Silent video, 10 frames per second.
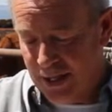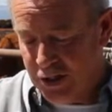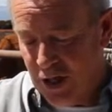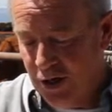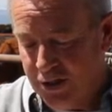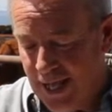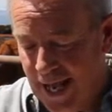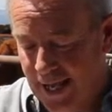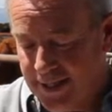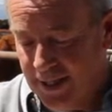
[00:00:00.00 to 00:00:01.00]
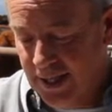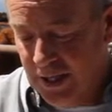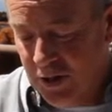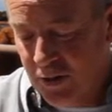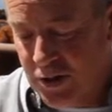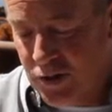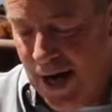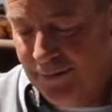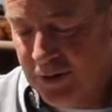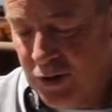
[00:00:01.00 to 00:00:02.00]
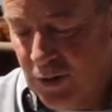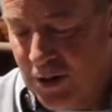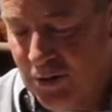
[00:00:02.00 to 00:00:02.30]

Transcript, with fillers: a cherished aunt who had traveled to a